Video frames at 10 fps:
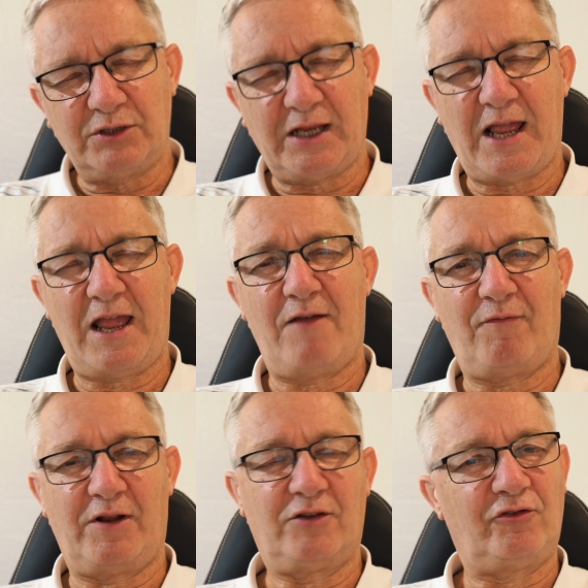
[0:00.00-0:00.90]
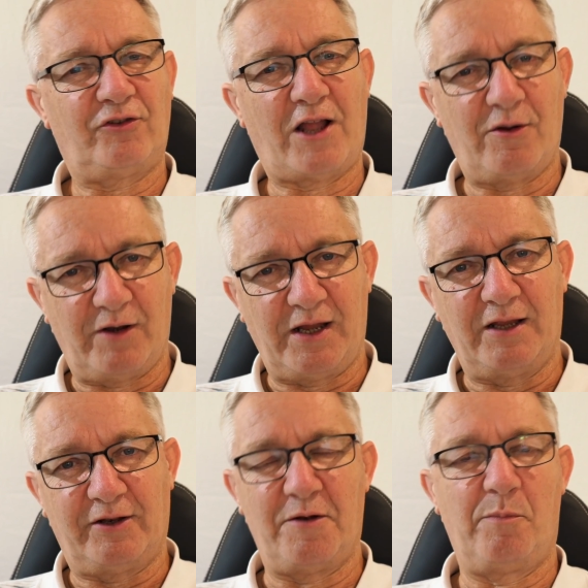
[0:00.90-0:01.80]
carefully and slowly
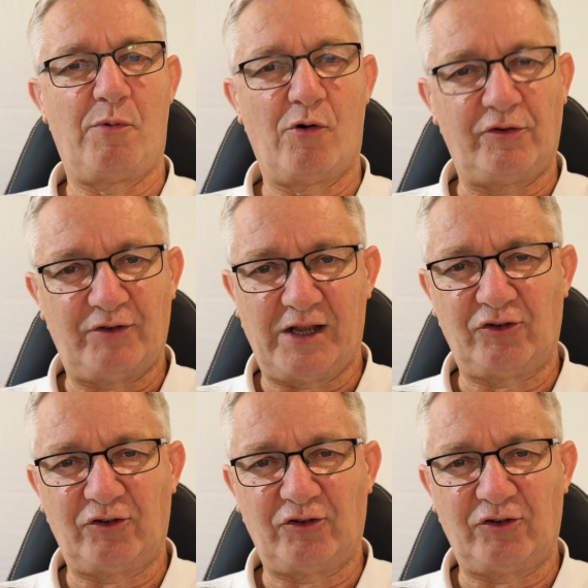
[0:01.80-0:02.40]
and laboriously